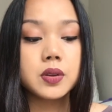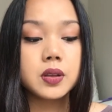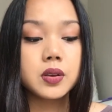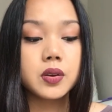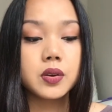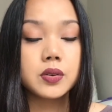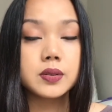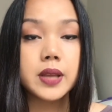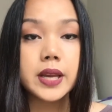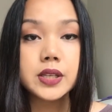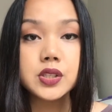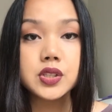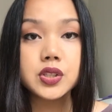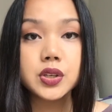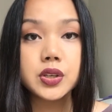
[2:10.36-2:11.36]
your
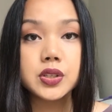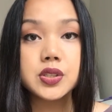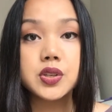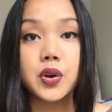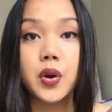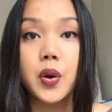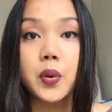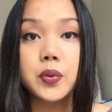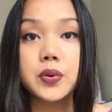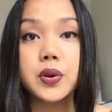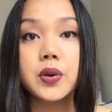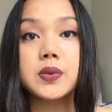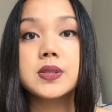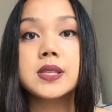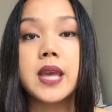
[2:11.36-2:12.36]
lectures, your own
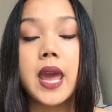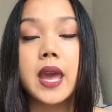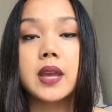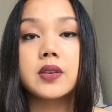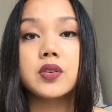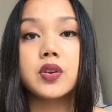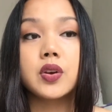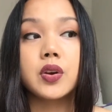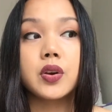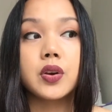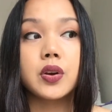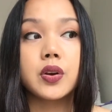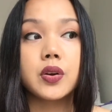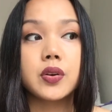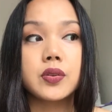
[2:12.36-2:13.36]
notes, and
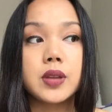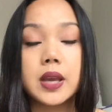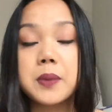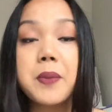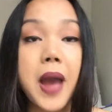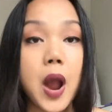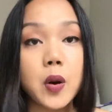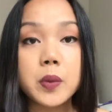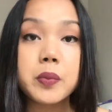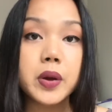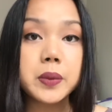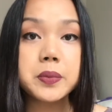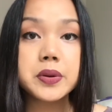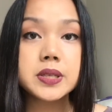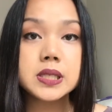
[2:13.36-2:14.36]
your
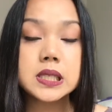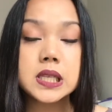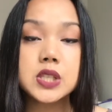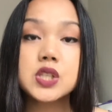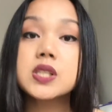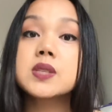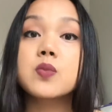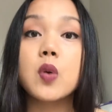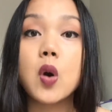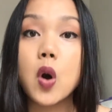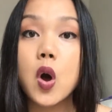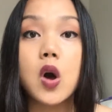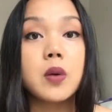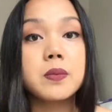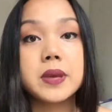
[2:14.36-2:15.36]
PowerPoint presentations, will
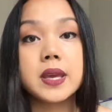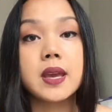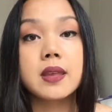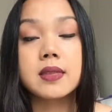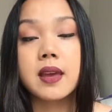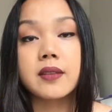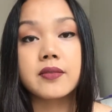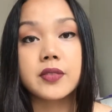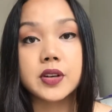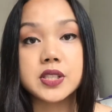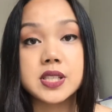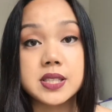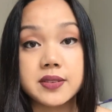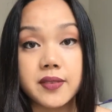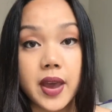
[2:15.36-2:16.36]
all be in that
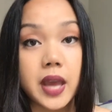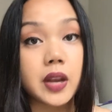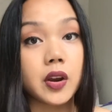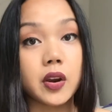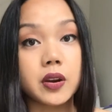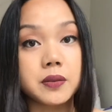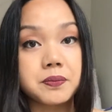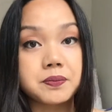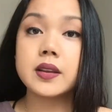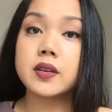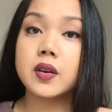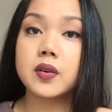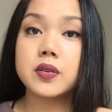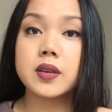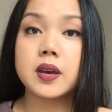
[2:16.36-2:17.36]
first divider. I
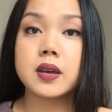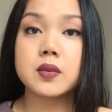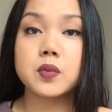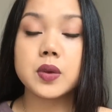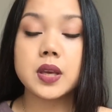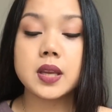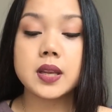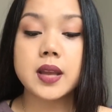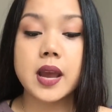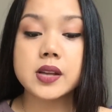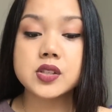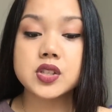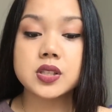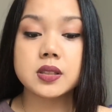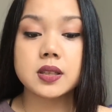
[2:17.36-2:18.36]
know that we can
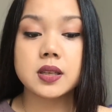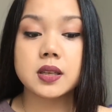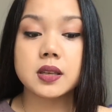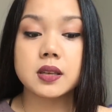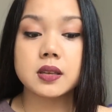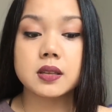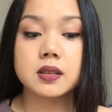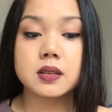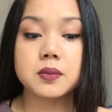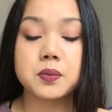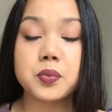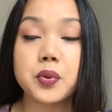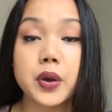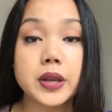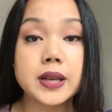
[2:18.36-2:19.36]
actually
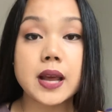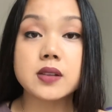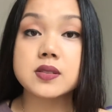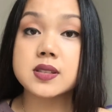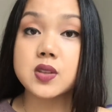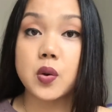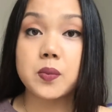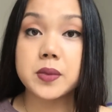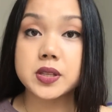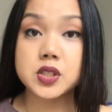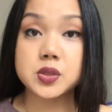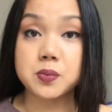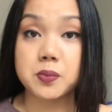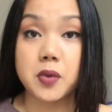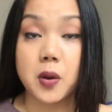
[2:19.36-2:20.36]
print out so
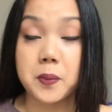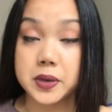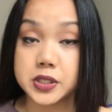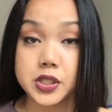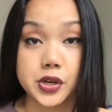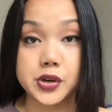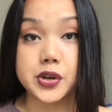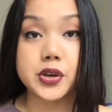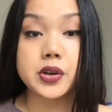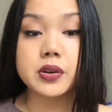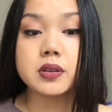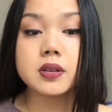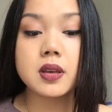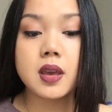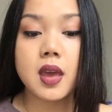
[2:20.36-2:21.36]
much
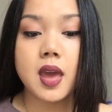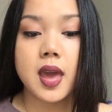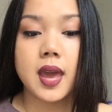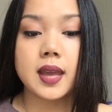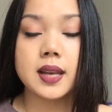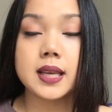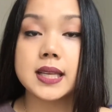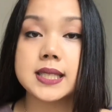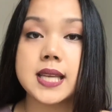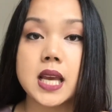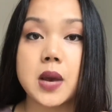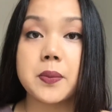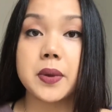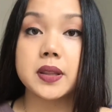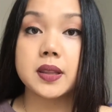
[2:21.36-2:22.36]
material and it could take
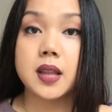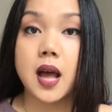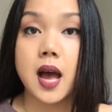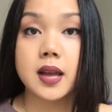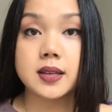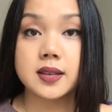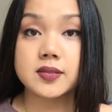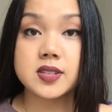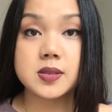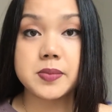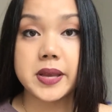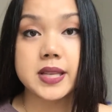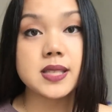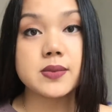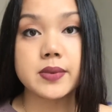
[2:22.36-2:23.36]
up a lot of
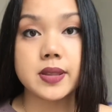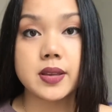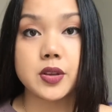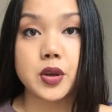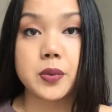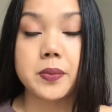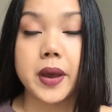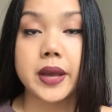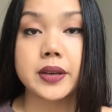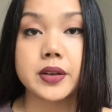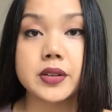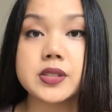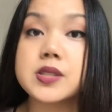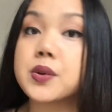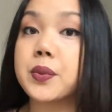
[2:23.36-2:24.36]
space within your
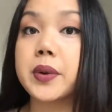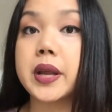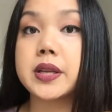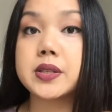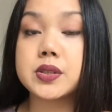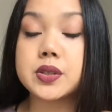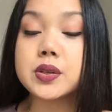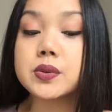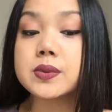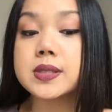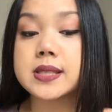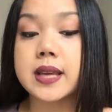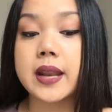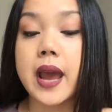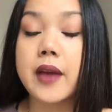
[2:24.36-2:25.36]
binder. So what I do is
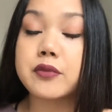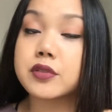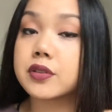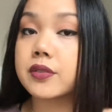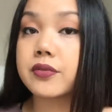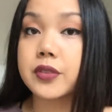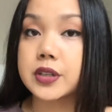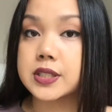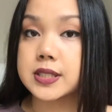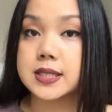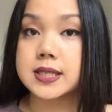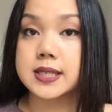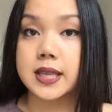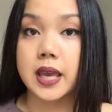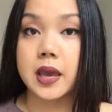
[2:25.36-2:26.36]
that after the first
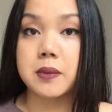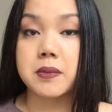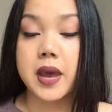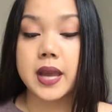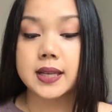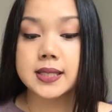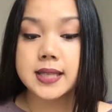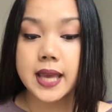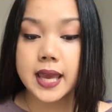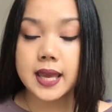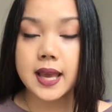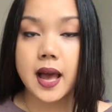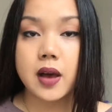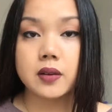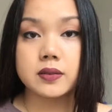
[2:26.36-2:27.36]
exam, I
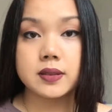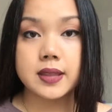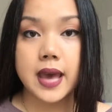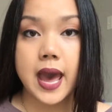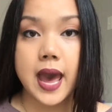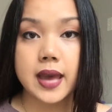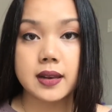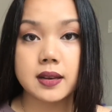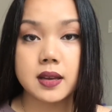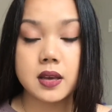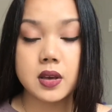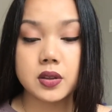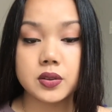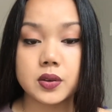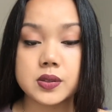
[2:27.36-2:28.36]
take out
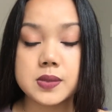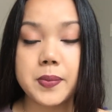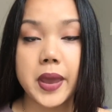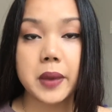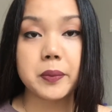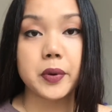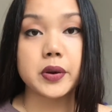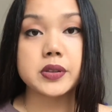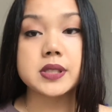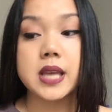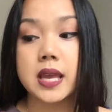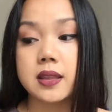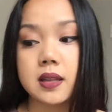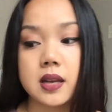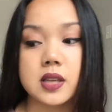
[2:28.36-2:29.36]
those papers
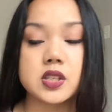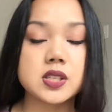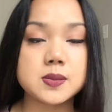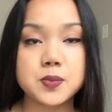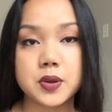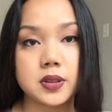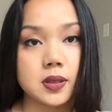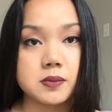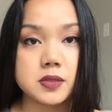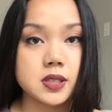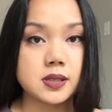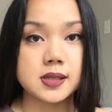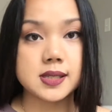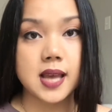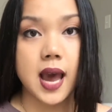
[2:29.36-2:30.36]
and then I just put them to
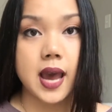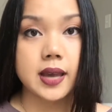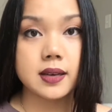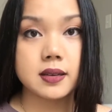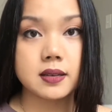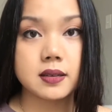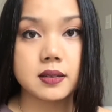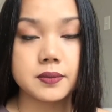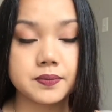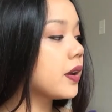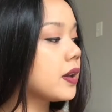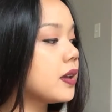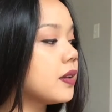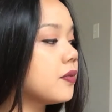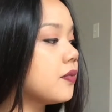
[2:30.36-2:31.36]
the side.
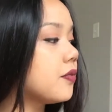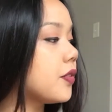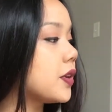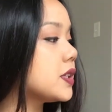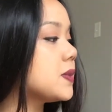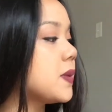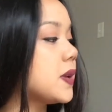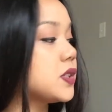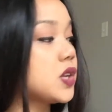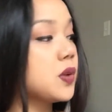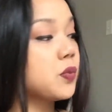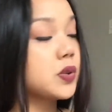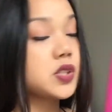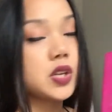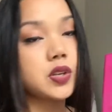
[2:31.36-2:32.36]
Very first page,
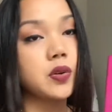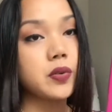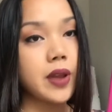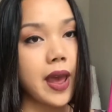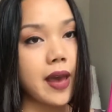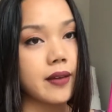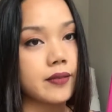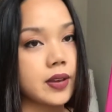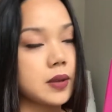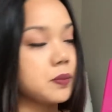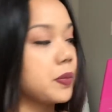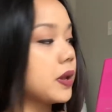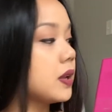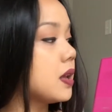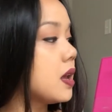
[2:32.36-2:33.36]
which I don't have it,
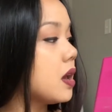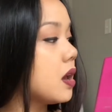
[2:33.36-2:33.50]
but